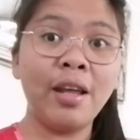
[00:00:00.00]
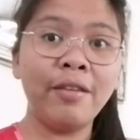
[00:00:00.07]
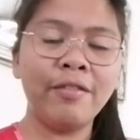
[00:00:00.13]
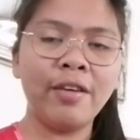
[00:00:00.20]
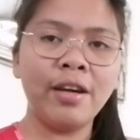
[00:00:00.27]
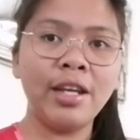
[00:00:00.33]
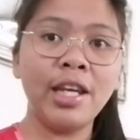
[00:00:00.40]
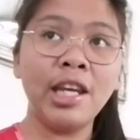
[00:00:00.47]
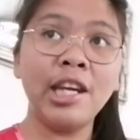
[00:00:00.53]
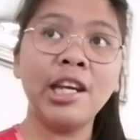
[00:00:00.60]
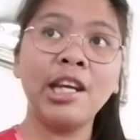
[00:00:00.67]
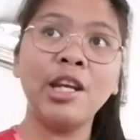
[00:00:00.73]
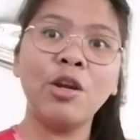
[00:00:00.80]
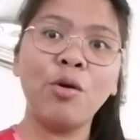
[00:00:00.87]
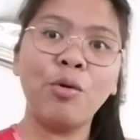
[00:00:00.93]
library here
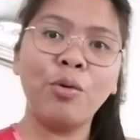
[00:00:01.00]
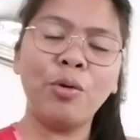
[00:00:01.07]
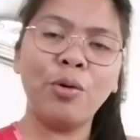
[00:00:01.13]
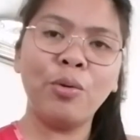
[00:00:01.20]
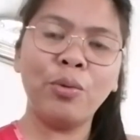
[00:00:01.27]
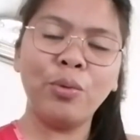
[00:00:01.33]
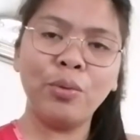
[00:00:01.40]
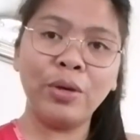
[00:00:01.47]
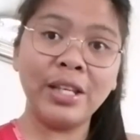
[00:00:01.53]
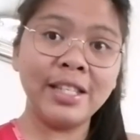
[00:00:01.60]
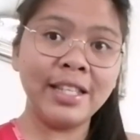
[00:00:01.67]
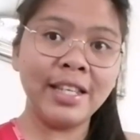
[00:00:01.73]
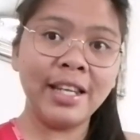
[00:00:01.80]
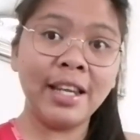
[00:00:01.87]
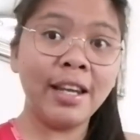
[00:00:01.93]
in Oulu
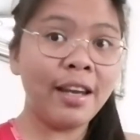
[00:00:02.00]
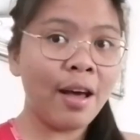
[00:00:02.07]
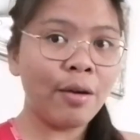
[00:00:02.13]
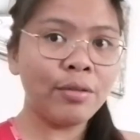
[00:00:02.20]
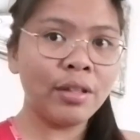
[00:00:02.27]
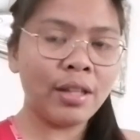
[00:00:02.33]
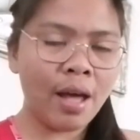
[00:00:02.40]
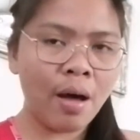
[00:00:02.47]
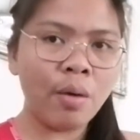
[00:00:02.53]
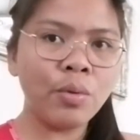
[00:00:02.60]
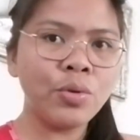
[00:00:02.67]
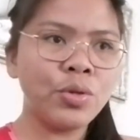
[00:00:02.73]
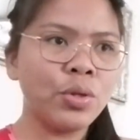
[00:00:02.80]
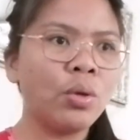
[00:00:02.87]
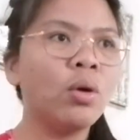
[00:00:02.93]
is in the
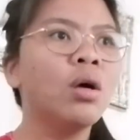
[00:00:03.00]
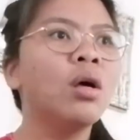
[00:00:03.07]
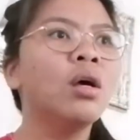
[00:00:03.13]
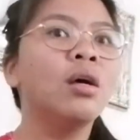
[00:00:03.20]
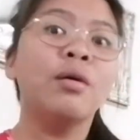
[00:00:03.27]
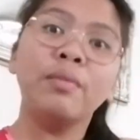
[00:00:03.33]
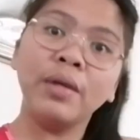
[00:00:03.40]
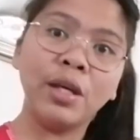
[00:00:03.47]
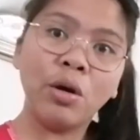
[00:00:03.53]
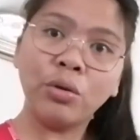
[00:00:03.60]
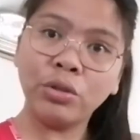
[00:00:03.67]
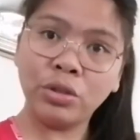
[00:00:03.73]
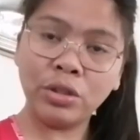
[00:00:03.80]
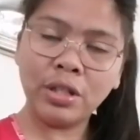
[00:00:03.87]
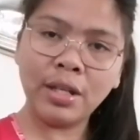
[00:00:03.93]
downtown. So we
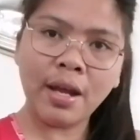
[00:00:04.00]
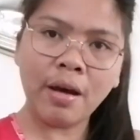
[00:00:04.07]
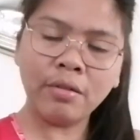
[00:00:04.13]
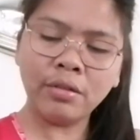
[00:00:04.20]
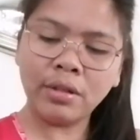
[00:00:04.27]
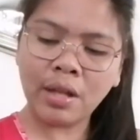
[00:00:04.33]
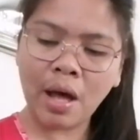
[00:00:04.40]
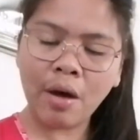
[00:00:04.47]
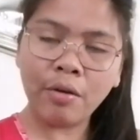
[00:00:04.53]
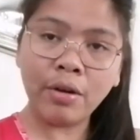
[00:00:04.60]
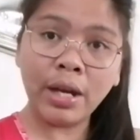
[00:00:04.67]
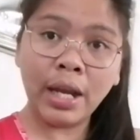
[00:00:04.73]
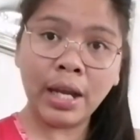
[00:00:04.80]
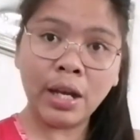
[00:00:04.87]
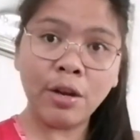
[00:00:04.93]
go to the
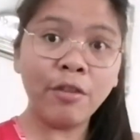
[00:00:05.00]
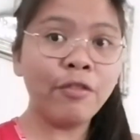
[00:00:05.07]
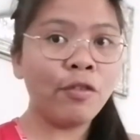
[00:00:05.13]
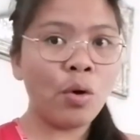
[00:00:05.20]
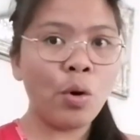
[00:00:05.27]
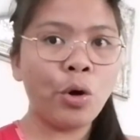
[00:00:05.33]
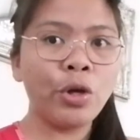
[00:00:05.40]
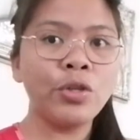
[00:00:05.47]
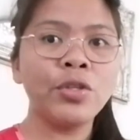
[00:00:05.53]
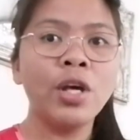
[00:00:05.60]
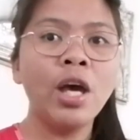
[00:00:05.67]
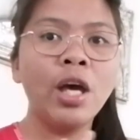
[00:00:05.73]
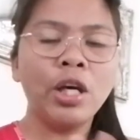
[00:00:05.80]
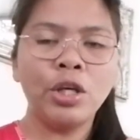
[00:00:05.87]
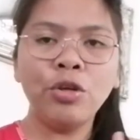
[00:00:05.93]
downtown, and of course
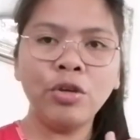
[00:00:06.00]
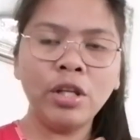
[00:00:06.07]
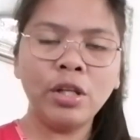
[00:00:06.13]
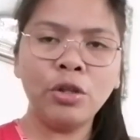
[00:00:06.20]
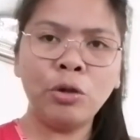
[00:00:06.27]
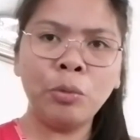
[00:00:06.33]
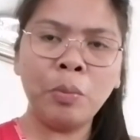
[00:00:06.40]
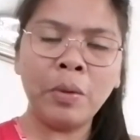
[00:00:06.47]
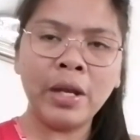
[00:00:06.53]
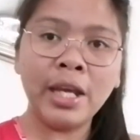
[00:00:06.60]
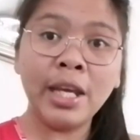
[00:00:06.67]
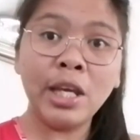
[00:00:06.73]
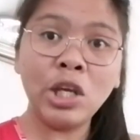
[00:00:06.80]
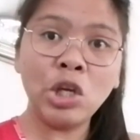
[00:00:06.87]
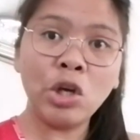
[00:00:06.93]
you need to
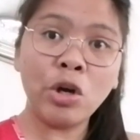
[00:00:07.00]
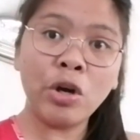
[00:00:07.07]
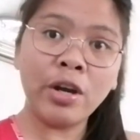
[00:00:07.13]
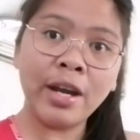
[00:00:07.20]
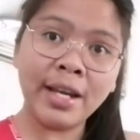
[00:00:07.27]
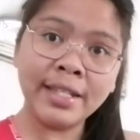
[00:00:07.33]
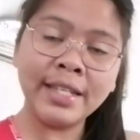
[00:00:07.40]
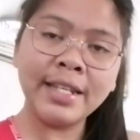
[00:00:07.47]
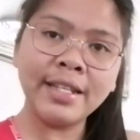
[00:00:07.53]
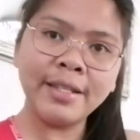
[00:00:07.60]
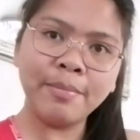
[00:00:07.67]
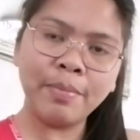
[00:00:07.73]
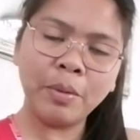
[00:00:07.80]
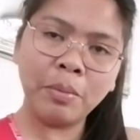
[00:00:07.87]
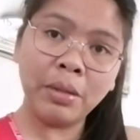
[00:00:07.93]
bring your residence
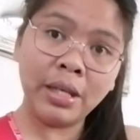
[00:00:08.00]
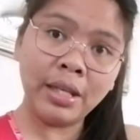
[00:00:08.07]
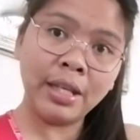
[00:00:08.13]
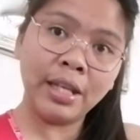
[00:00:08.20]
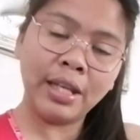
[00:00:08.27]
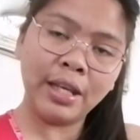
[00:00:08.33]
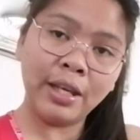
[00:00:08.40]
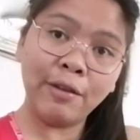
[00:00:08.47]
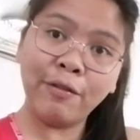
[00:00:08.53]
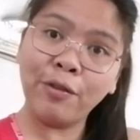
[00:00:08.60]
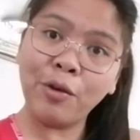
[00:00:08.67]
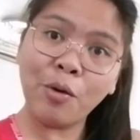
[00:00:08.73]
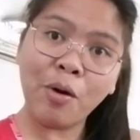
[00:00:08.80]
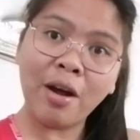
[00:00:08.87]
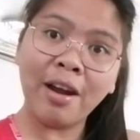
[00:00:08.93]
permit if
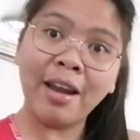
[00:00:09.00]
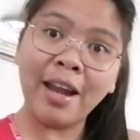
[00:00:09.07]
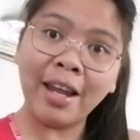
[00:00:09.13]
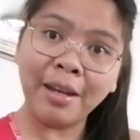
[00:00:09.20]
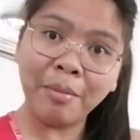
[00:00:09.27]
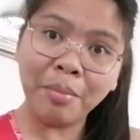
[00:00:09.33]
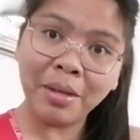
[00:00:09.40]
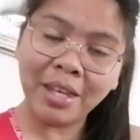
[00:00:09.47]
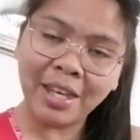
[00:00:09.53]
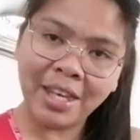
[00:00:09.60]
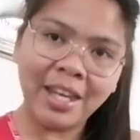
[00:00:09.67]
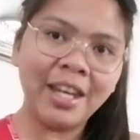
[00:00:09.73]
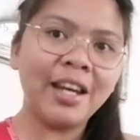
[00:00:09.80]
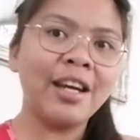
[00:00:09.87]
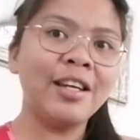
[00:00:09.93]
you are like me
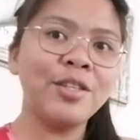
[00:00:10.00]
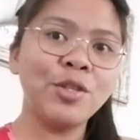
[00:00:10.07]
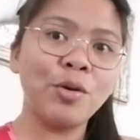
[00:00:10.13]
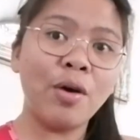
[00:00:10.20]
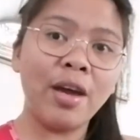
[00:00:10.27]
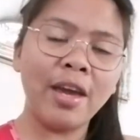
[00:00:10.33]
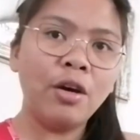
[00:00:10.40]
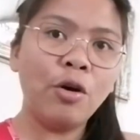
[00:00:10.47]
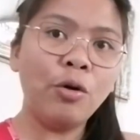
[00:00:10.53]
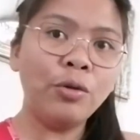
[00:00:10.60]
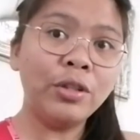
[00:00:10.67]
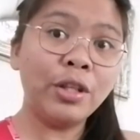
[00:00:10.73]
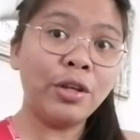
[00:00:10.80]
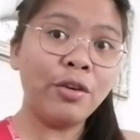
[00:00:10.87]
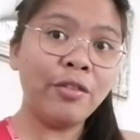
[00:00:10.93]
here. So I am
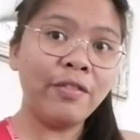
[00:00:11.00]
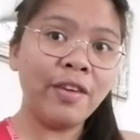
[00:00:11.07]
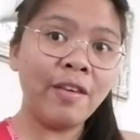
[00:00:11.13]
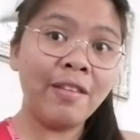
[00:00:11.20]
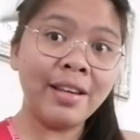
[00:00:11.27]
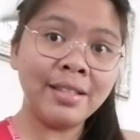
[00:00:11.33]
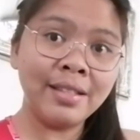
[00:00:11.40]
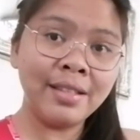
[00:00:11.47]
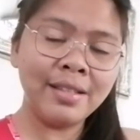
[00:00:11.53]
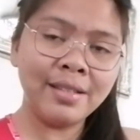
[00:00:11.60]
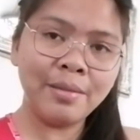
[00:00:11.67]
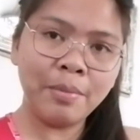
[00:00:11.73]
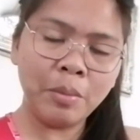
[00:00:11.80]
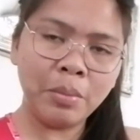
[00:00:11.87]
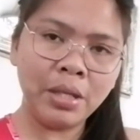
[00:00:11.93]
holder of a
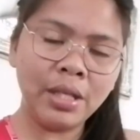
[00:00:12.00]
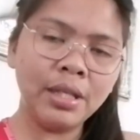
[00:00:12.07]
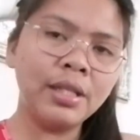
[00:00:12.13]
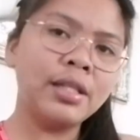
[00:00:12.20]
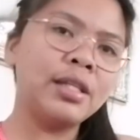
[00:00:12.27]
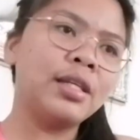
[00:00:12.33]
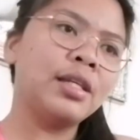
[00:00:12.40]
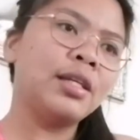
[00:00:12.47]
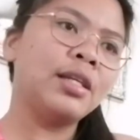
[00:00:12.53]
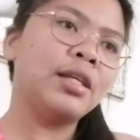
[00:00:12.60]
residence permit,